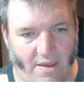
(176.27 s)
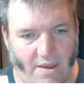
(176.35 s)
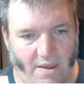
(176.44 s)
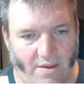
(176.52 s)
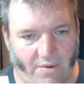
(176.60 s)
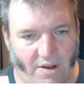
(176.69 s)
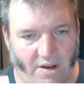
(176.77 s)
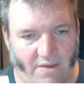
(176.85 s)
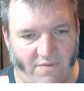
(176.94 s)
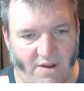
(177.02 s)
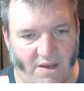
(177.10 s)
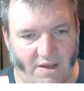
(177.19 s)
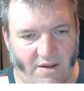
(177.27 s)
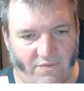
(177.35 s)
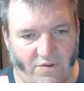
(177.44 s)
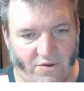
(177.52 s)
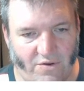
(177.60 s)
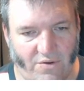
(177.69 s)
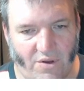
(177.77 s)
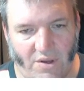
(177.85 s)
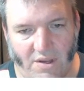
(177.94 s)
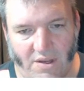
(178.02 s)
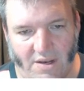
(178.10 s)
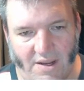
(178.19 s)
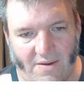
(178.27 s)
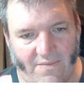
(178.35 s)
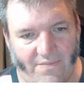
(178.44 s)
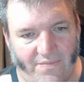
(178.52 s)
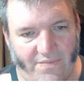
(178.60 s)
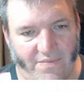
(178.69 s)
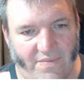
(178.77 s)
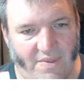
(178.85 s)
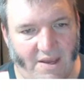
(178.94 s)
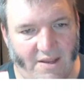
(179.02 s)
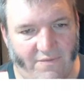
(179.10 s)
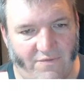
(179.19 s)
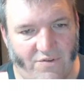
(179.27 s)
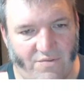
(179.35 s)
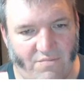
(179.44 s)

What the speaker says: And we're going to have negative 2. Now, negative 2